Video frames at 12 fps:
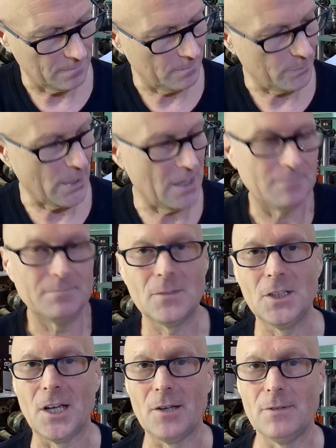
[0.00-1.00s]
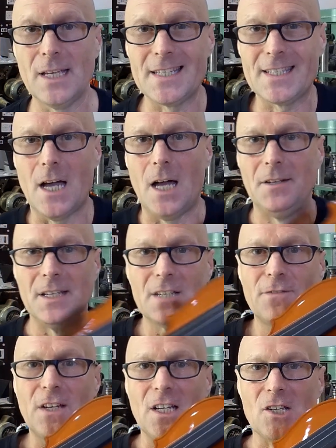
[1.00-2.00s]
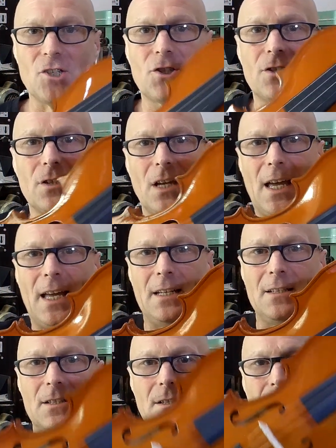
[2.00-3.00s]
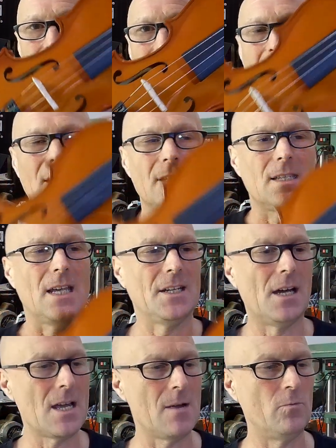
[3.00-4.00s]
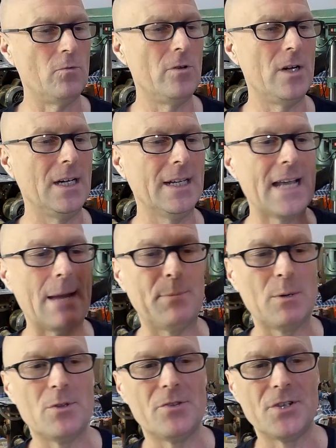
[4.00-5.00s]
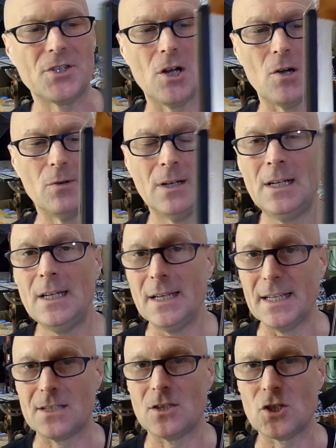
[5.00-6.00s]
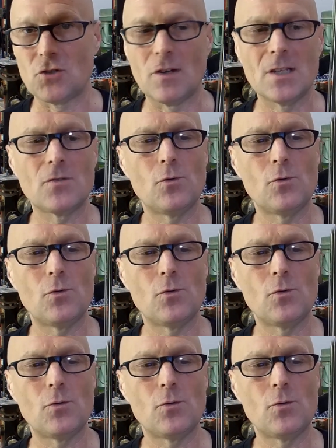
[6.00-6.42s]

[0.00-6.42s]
But you know, it's done, it's finished, and like I said, I am really happy with the result. The strings are